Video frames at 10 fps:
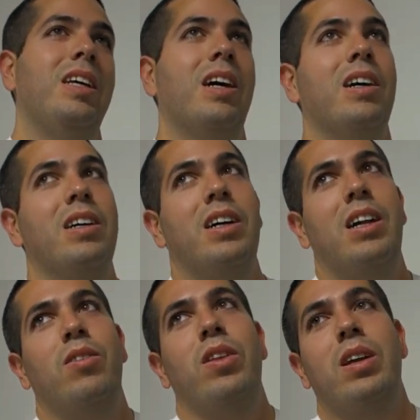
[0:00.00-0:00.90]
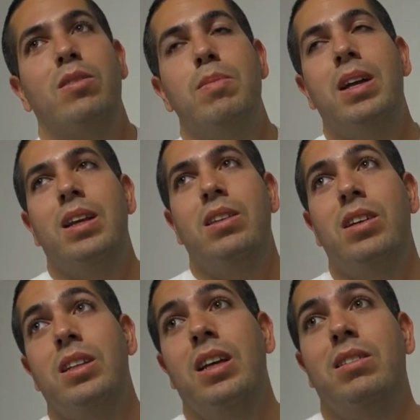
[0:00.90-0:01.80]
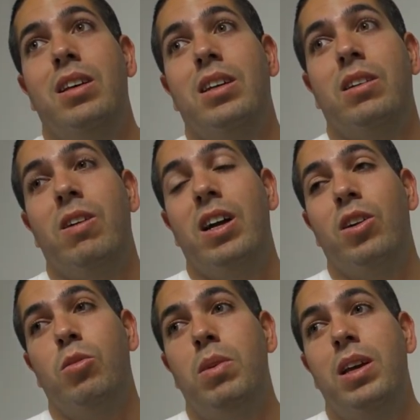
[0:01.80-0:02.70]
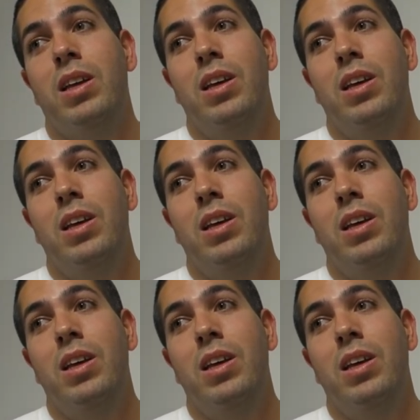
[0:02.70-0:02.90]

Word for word: Uh, I don't think it's bad tasting. It tastes like a cracker to me.